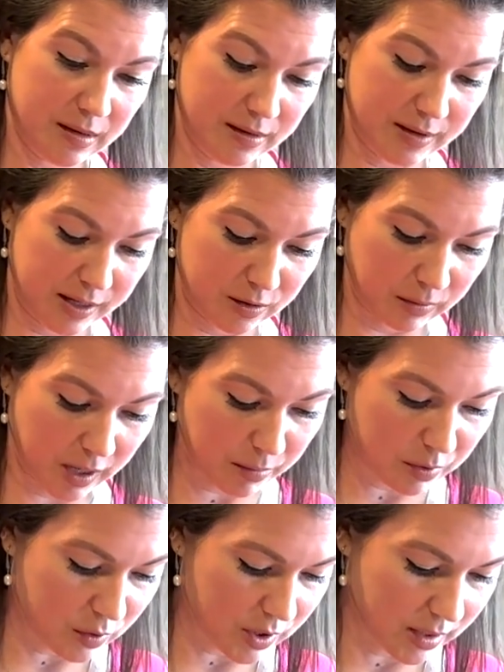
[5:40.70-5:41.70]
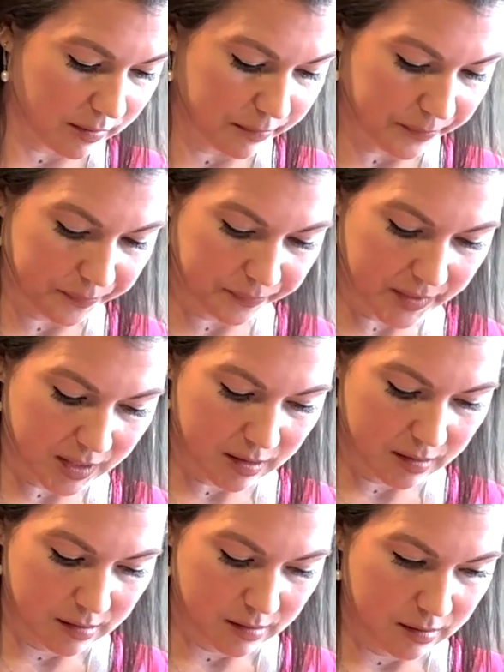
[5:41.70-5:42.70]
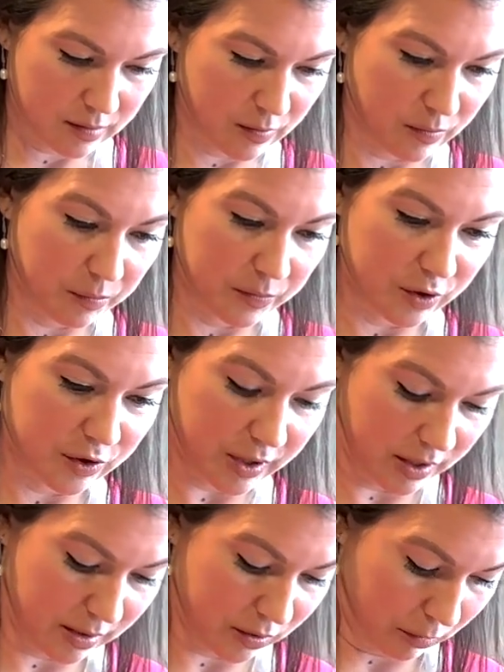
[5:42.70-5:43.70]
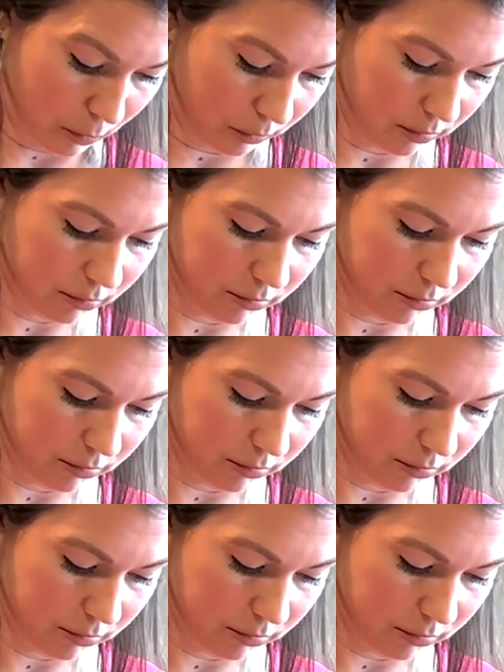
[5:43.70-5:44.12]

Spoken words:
That's what I'm using. So I'm just gonna, I'm